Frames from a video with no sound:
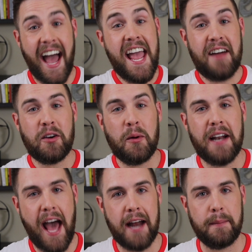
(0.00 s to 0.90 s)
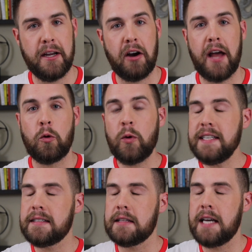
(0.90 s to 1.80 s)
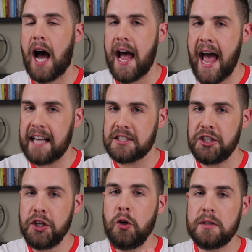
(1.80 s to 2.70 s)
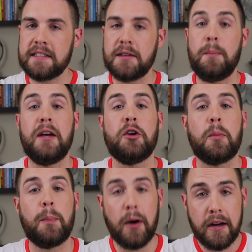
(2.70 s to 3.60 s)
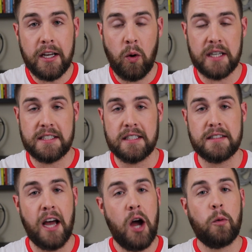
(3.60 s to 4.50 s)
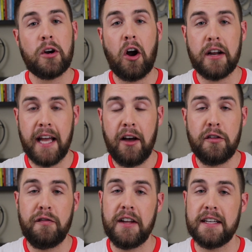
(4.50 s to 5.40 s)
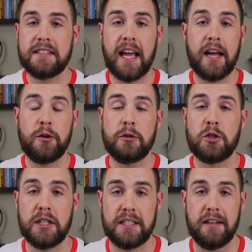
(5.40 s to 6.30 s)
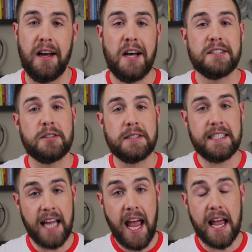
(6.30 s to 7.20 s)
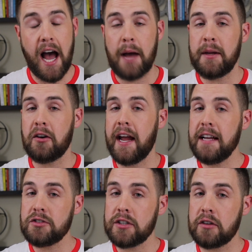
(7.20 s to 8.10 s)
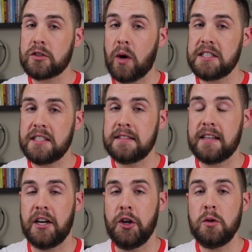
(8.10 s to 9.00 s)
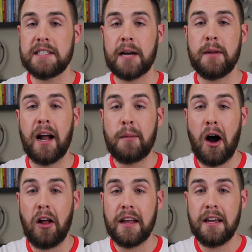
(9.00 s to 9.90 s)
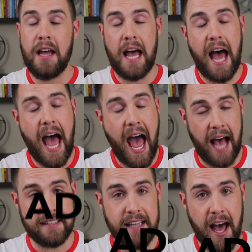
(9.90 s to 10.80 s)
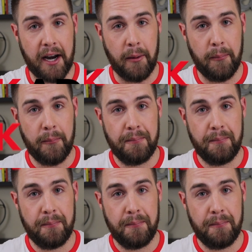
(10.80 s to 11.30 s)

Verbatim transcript: Hey everyone, Adam here, and recently I asked you to submit your burning questions regarding health, fitness, and nutrition. So today I'm here answering those questions in a new segment I'm calling Ask Adam.